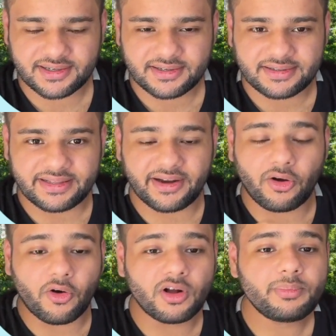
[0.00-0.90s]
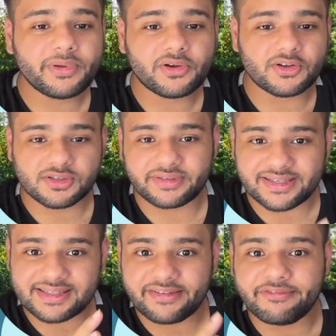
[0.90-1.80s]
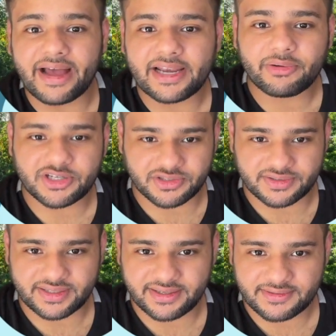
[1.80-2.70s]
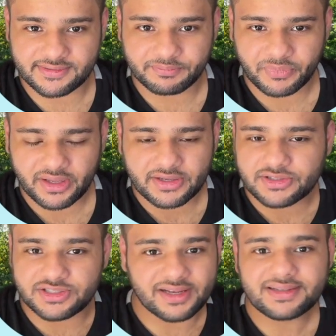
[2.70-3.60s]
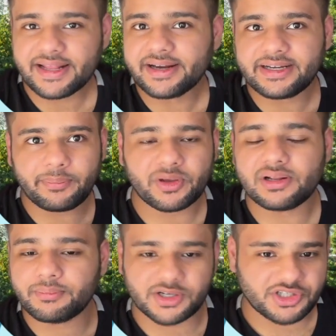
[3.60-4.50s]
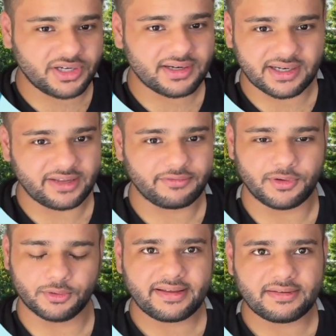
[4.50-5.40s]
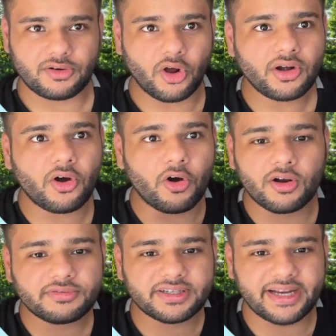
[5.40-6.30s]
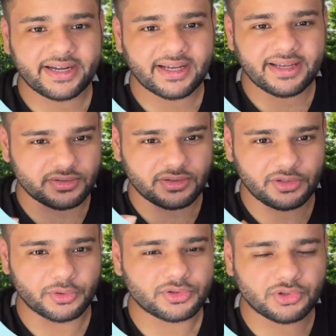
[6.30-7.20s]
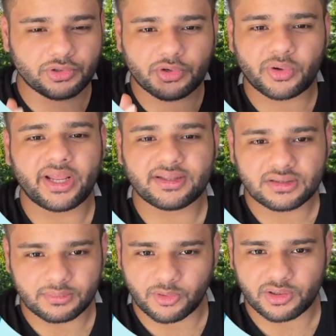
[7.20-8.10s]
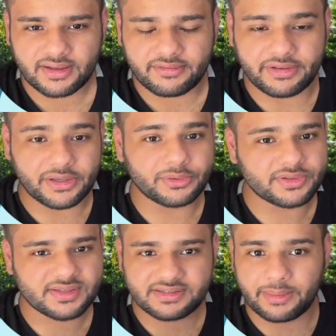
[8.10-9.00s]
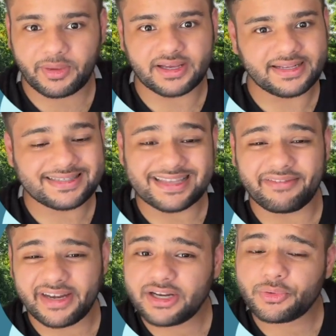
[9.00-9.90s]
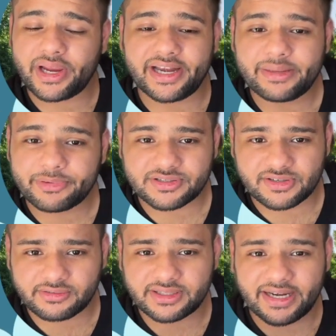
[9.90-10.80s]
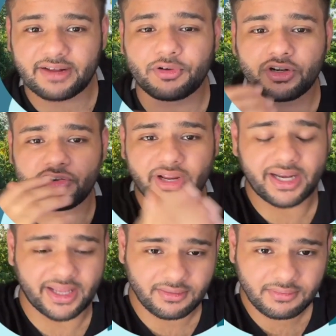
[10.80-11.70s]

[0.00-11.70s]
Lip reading: They're all because of these evaluation sets. Just like a typical machine learning flow, not all of the data is used to train the model. We use typically 70 to 80% of the data for training,